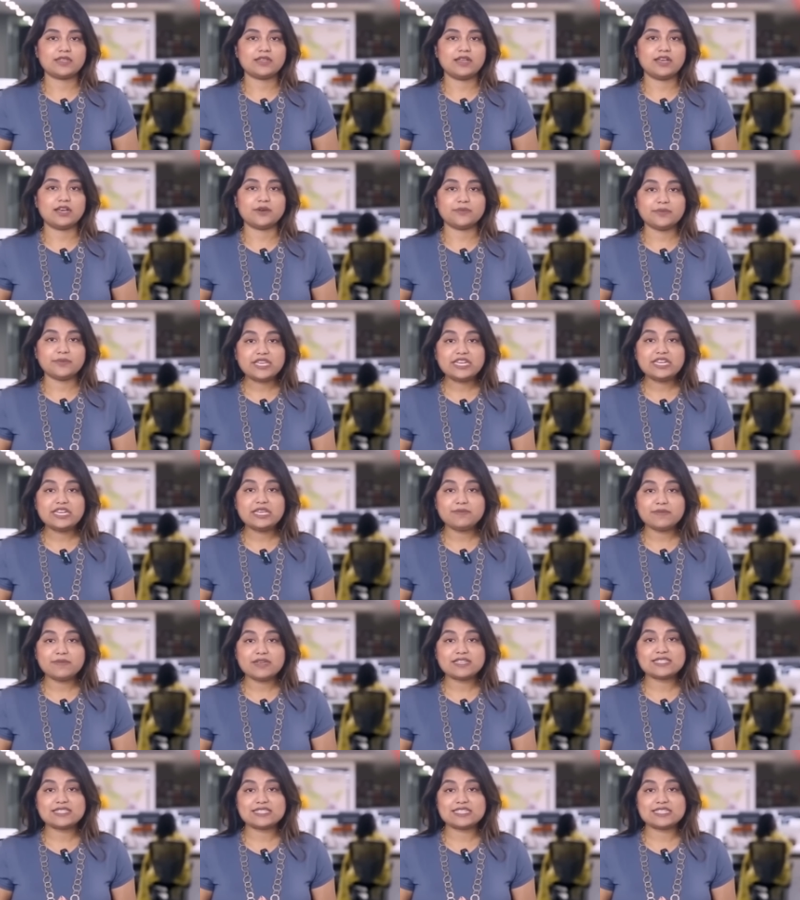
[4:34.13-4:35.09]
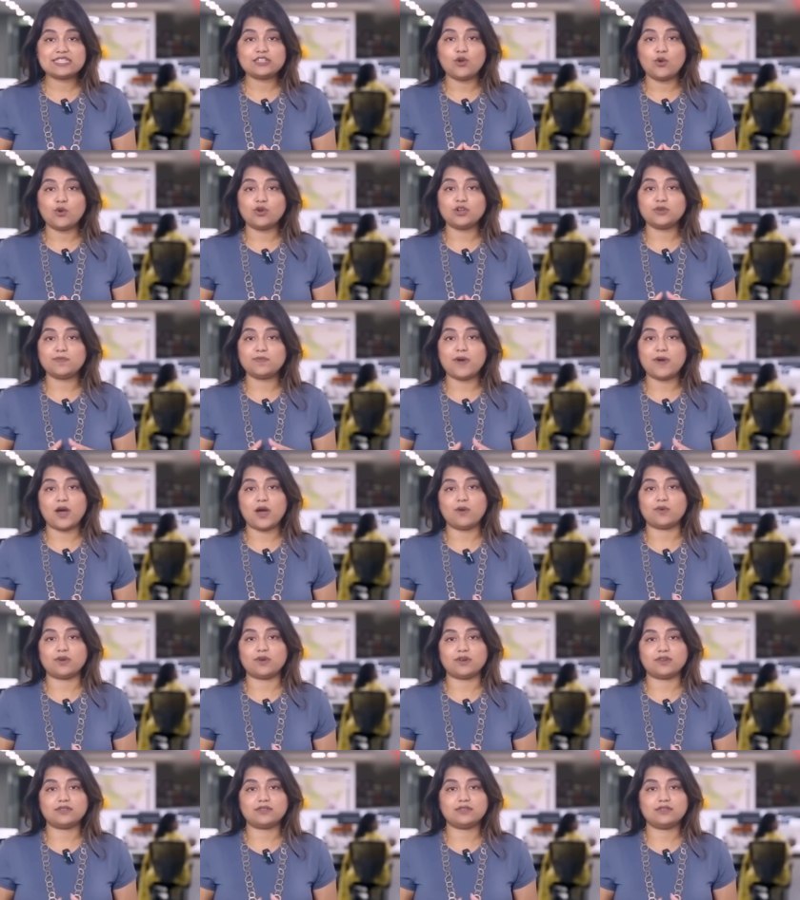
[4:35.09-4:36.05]
Khamenei may still hold
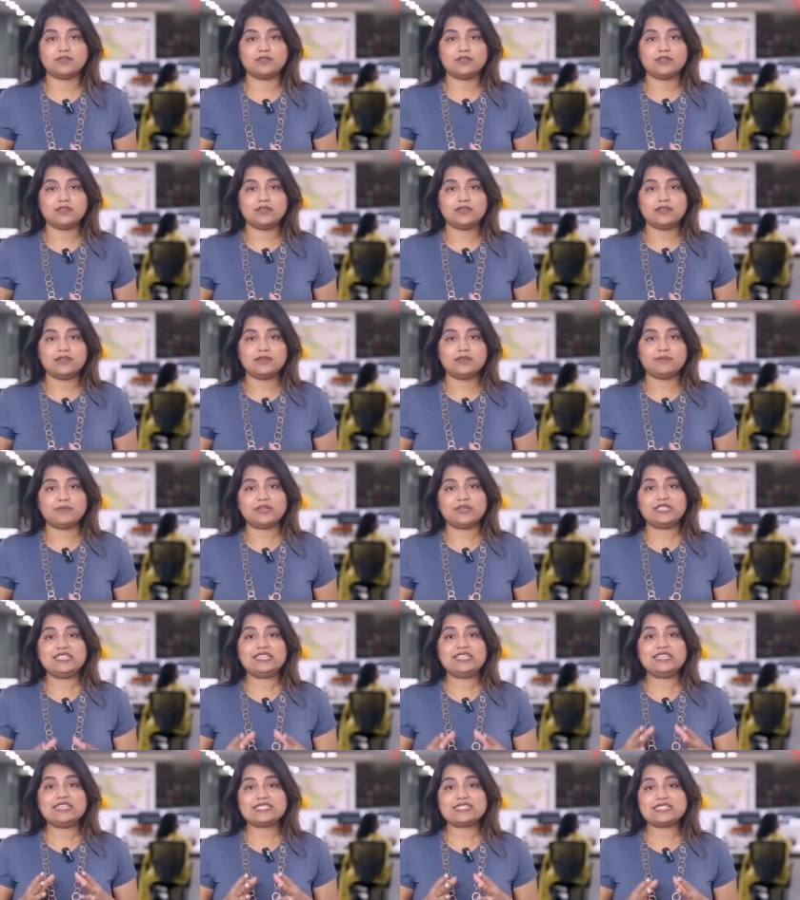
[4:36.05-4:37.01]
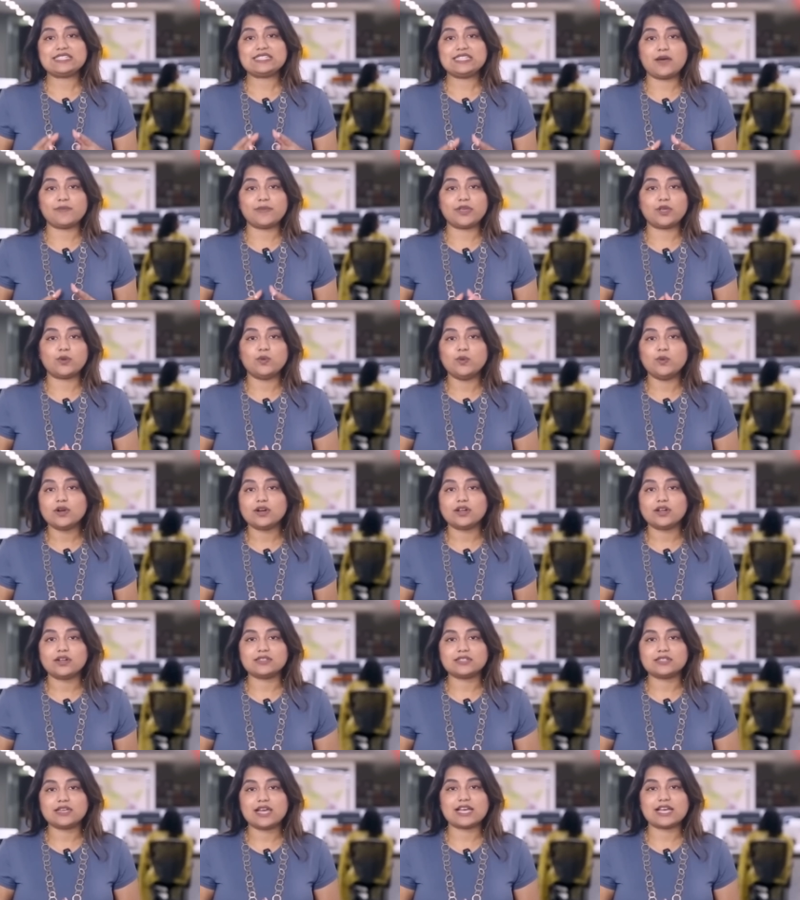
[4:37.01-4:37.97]
power, but the Islamic
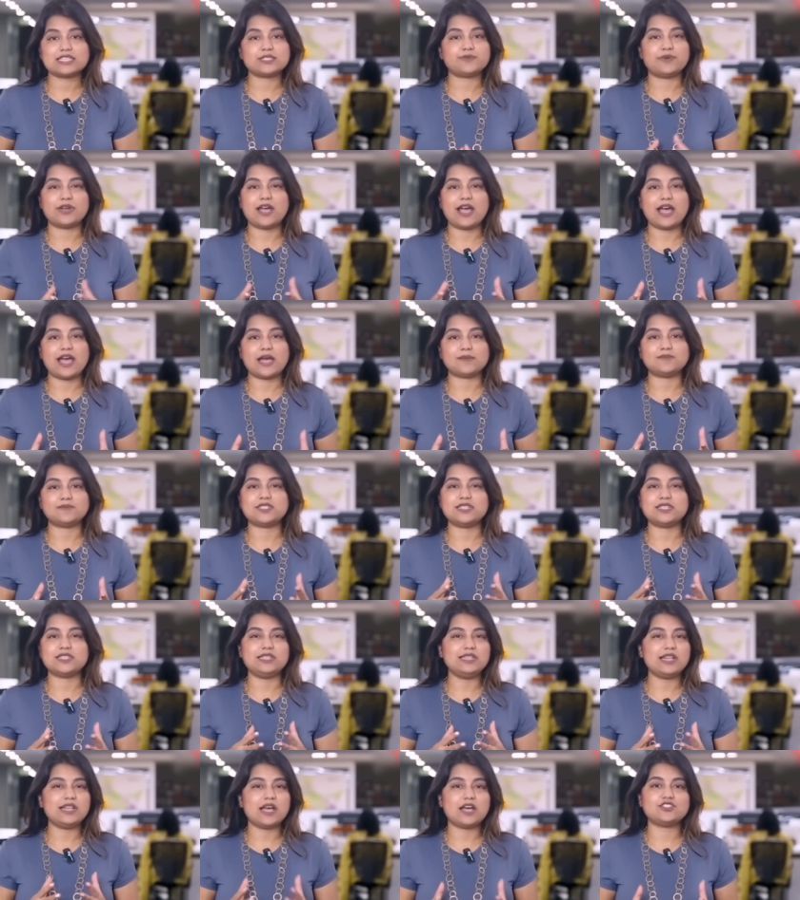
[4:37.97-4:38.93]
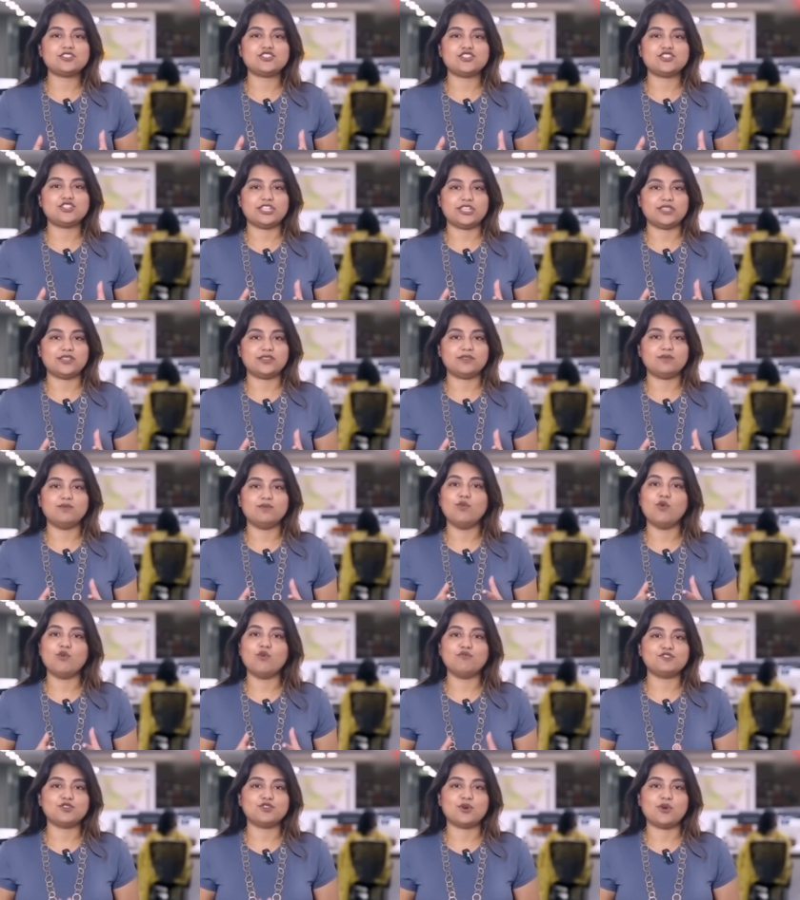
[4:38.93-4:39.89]
world has perhaps largely
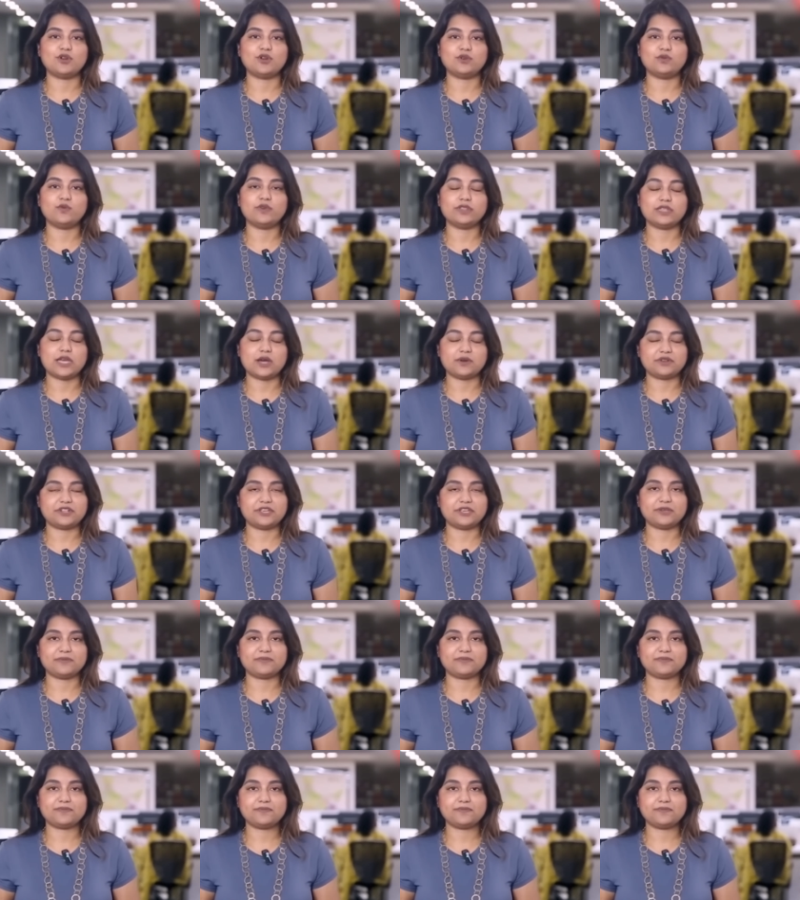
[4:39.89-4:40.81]
moved on without him.